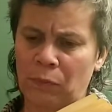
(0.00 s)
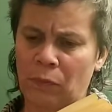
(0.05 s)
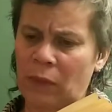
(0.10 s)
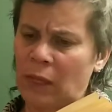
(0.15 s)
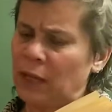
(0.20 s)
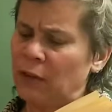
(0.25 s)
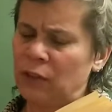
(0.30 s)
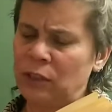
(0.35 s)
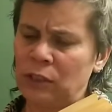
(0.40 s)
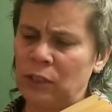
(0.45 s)

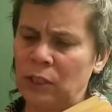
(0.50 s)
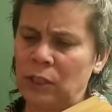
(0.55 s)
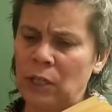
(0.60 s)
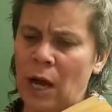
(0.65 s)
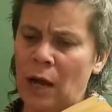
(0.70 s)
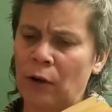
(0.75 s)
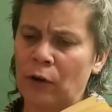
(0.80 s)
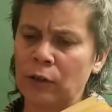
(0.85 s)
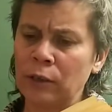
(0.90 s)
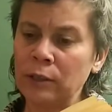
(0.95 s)
This did
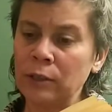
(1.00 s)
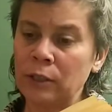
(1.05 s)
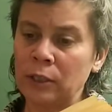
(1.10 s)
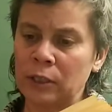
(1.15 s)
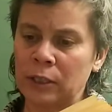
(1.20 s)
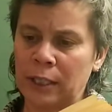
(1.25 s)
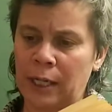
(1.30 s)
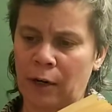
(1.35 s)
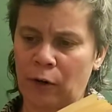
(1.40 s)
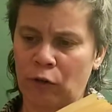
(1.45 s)
not hurt the
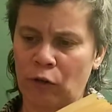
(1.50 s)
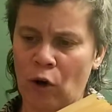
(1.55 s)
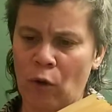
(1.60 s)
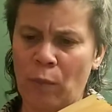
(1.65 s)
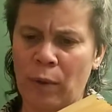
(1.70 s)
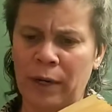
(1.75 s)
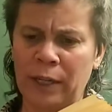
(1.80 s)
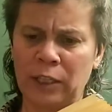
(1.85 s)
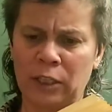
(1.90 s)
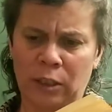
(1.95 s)
Scarecrow,
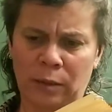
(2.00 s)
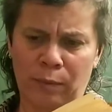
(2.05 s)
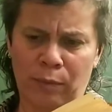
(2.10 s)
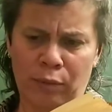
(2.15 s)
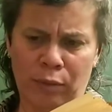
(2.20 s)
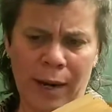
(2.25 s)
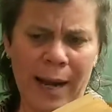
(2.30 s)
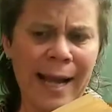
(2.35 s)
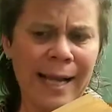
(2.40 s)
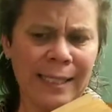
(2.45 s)
but it
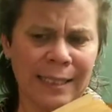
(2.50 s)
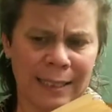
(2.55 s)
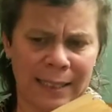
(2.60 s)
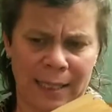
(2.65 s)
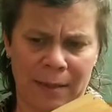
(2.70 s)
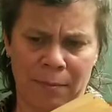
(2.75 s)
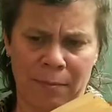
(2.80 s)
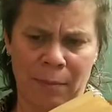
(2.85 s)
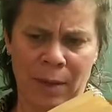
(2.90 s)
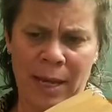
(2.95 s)
surprised
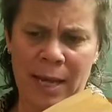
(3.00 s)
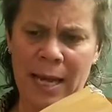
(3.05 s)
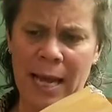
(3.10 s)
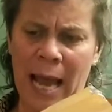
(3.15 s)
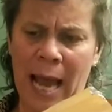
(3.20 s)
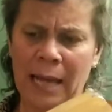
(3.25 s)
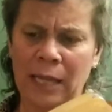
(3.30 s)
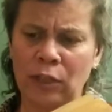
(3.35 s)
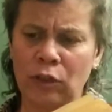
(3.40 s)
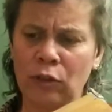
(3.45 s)
him,
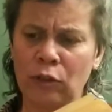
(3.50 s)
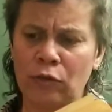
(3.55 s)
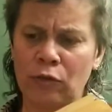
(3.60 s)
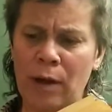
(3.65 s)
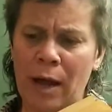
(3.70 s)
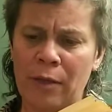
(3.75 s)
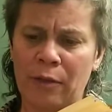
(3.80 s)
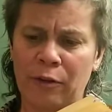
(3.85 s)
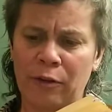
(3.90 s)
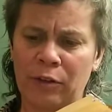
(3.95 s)
and he looked
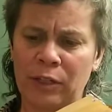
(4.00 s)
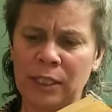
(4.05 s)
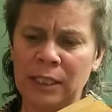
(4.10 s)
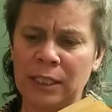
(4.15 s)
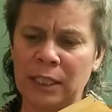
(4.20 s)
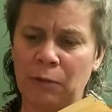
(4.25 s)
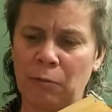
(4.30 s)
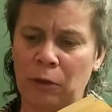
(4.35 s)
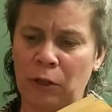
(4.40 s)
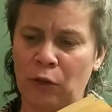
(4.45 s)
rather
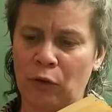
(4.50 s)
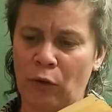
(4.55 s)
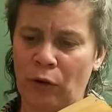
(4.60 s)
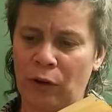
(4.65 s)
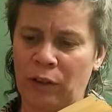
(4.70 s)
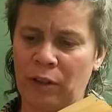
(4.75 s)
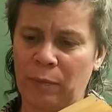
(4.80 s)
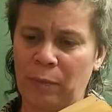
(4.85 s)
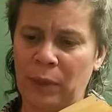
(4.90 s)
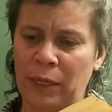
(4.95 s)
dizzy when
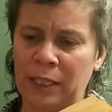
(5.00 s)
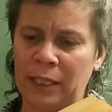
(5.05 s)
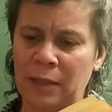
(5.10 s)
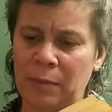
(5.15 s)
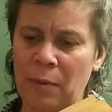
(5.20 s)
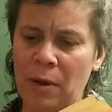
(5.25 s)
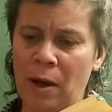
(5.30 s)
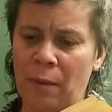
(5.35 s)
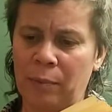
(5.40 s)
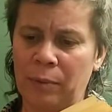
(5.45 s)
Dorothy picked him
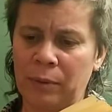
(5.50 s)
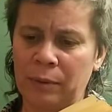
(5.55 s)
up.